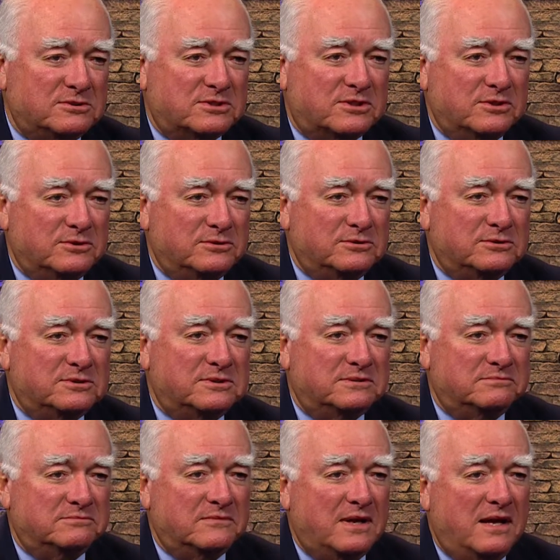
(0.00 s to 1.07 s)
schools,
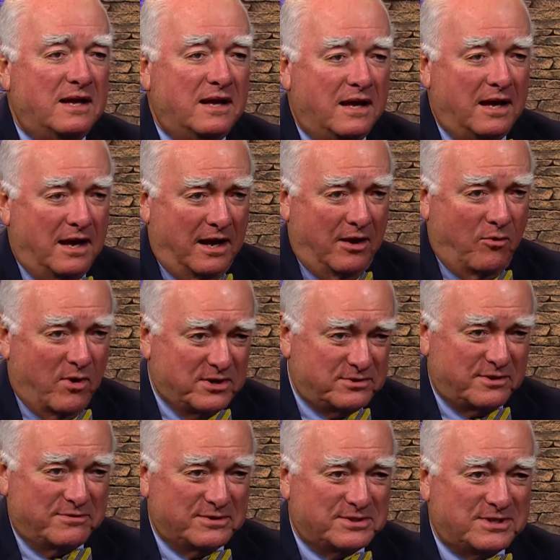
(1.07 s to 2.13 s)
West
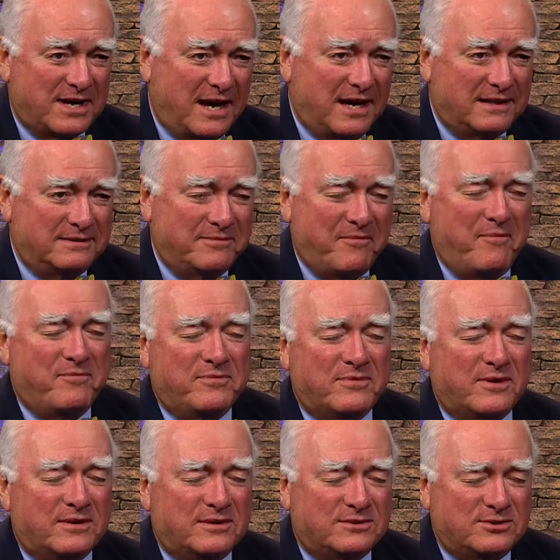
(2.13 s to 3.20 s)
Riverside,
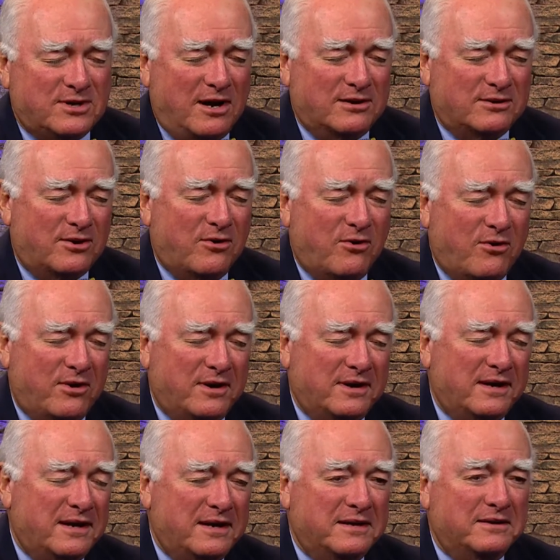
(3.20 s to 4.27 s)
John Gorey
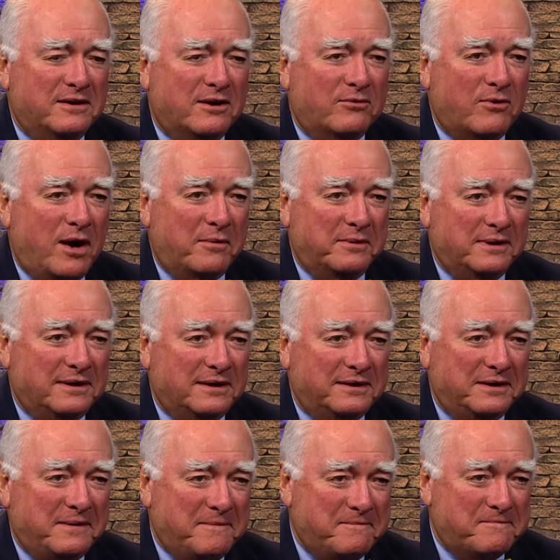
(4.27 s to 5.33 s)
and Robert E.
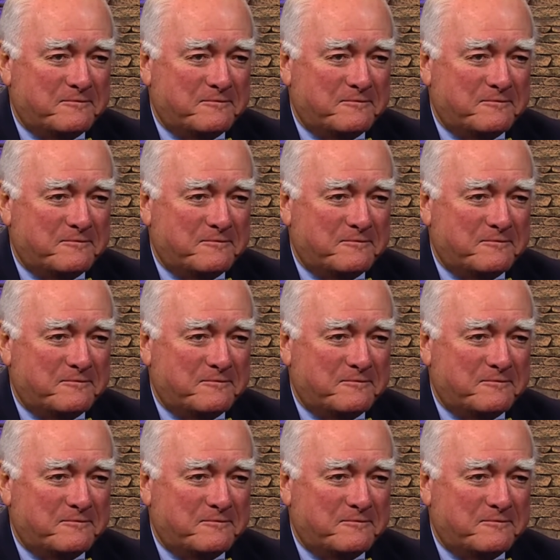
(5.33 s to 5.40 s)
Lee,